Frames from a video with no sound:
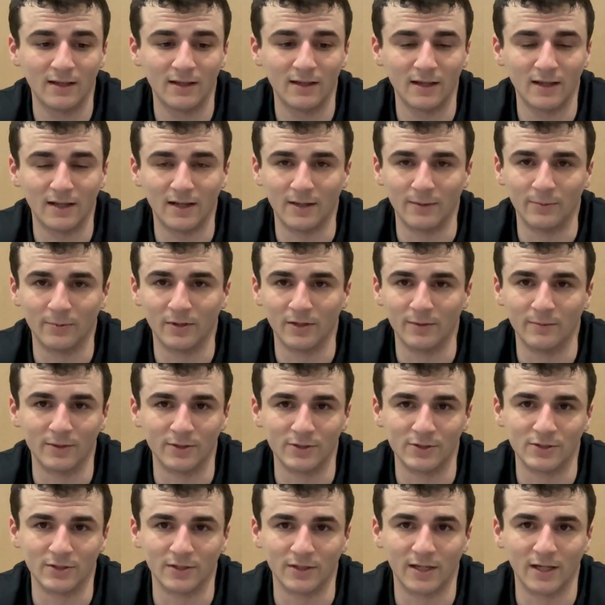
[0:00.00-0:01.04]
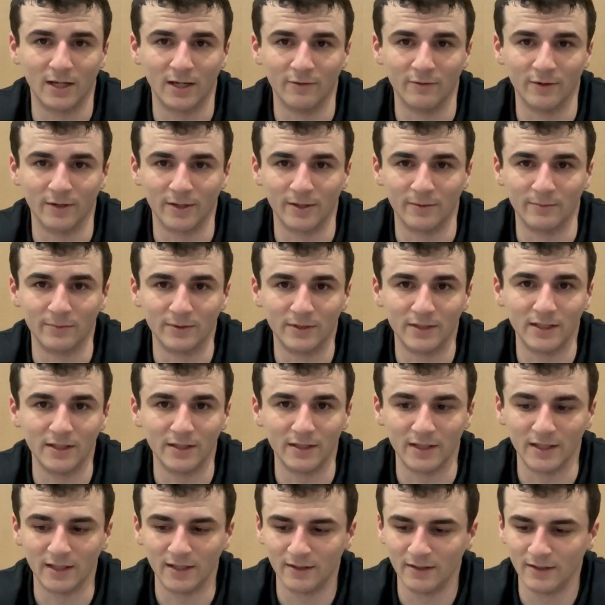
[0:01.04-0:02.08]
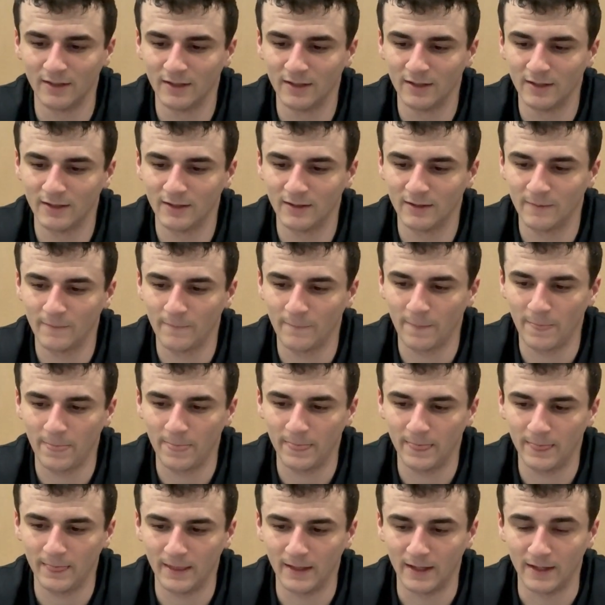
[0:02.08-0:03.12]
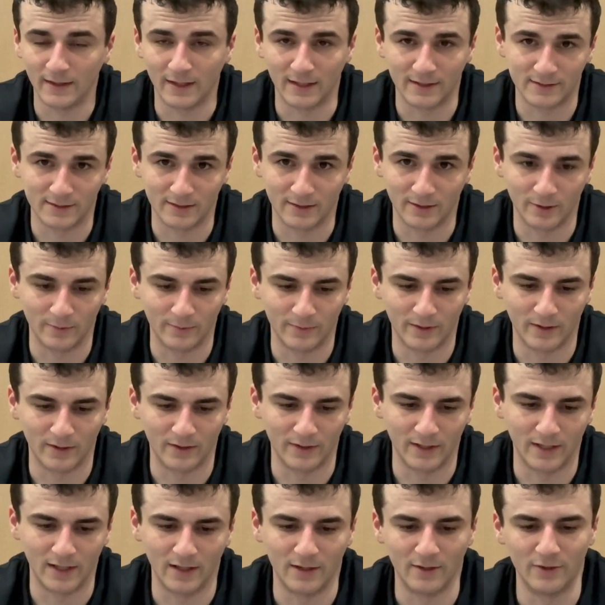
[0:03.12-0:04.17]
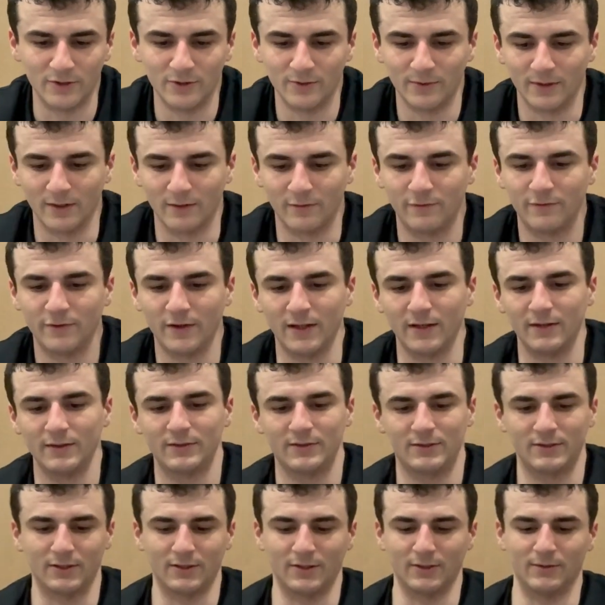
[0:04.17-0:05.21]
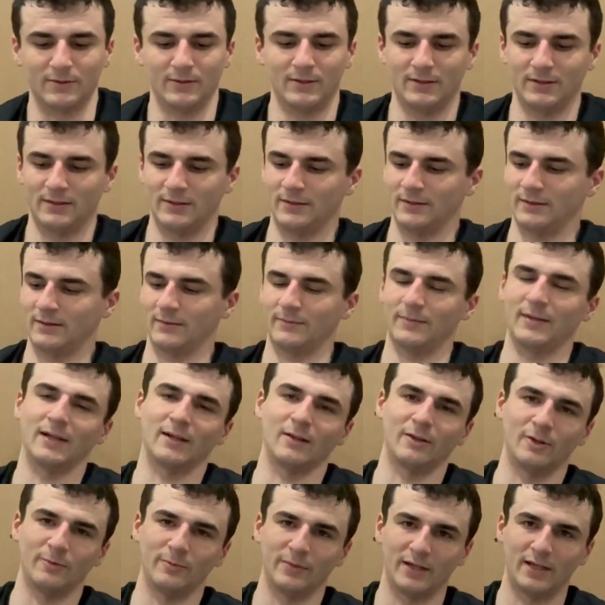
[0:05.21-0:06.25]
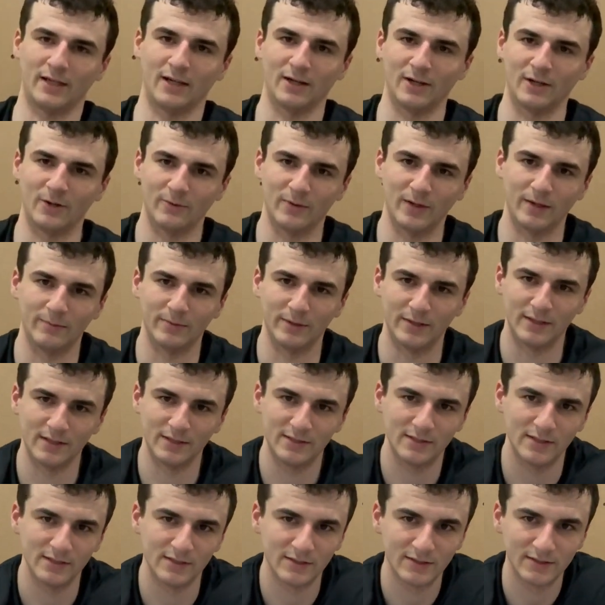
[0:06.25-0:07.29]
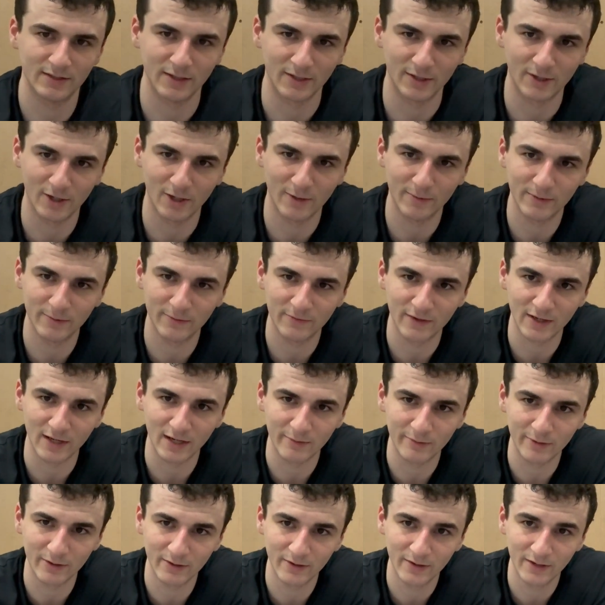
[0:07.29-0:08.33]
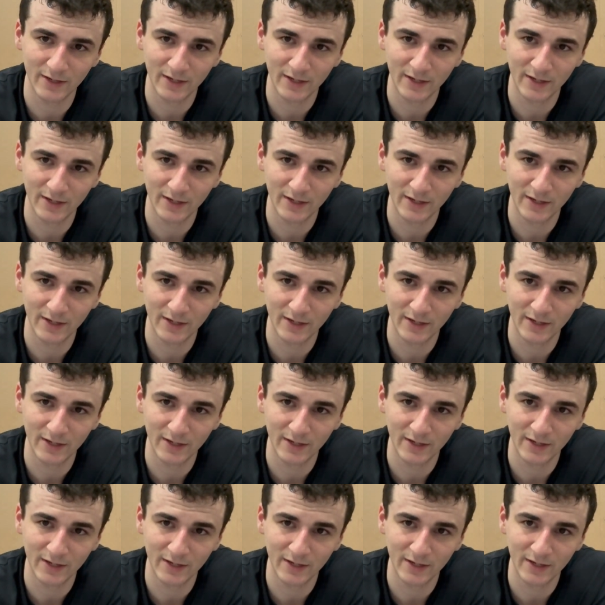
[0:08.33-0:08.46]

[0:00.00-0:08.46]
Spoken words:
and it pretty much took care of it completely. And that's another part I'll get into in the fit. So, getting a little bit carried away, but this is the carbon fiber.